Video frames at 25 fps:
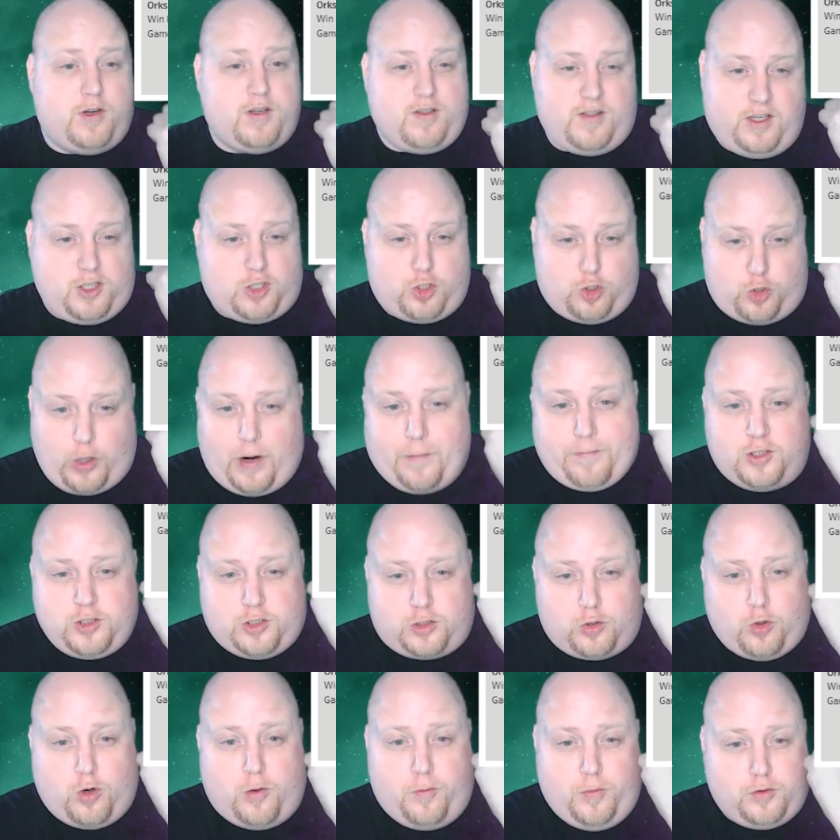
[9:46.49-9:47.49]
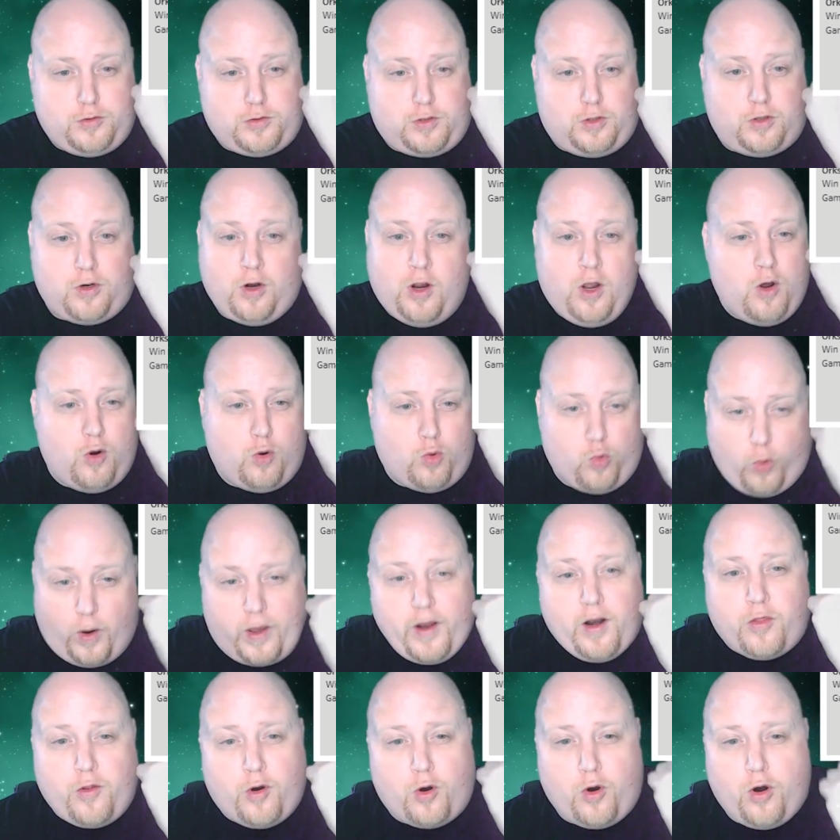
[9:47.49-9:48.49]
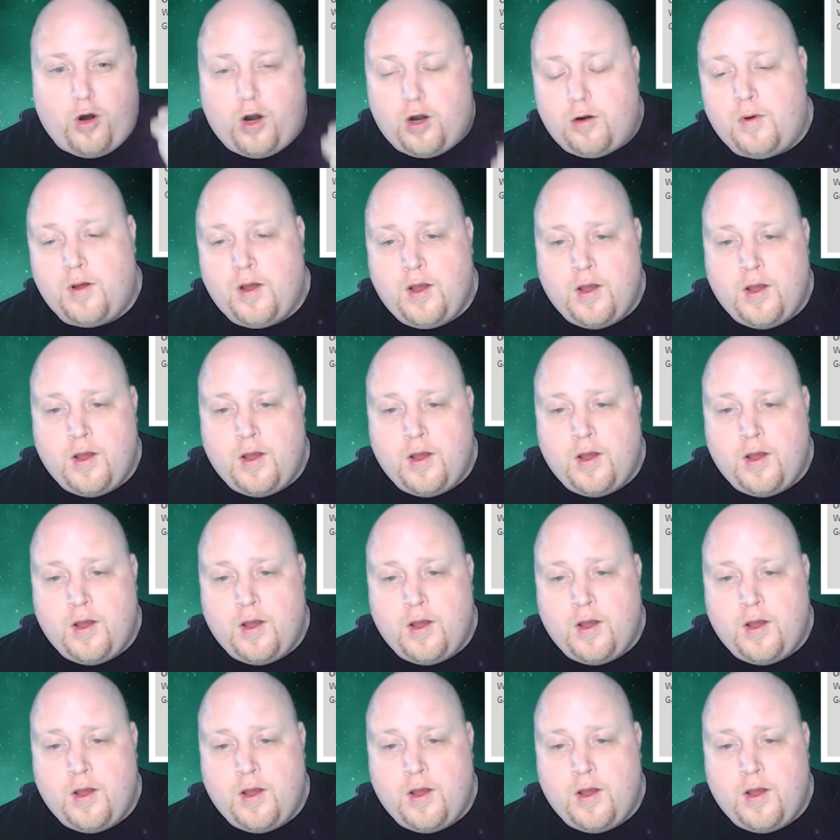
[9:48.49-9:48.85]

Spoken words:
They strapped a storm bolter right on their arm.